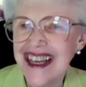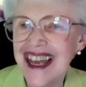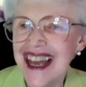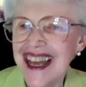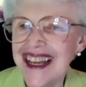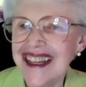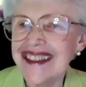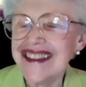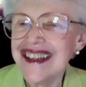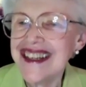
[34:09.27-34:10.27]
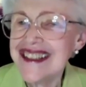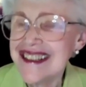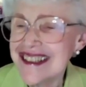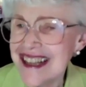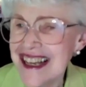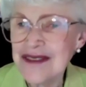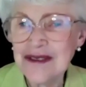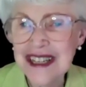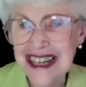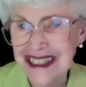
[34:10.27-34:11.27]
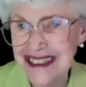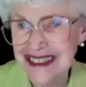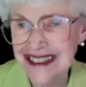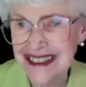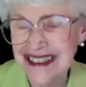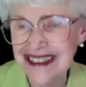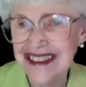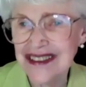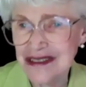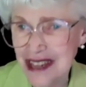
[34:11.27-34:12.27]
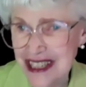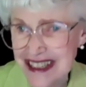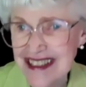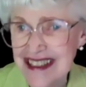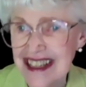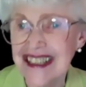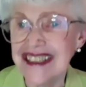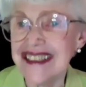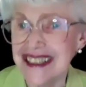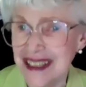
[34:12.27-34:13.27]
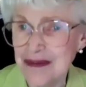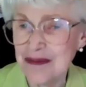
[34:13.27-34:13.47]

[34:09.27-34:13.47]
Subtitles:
and stand reality right side up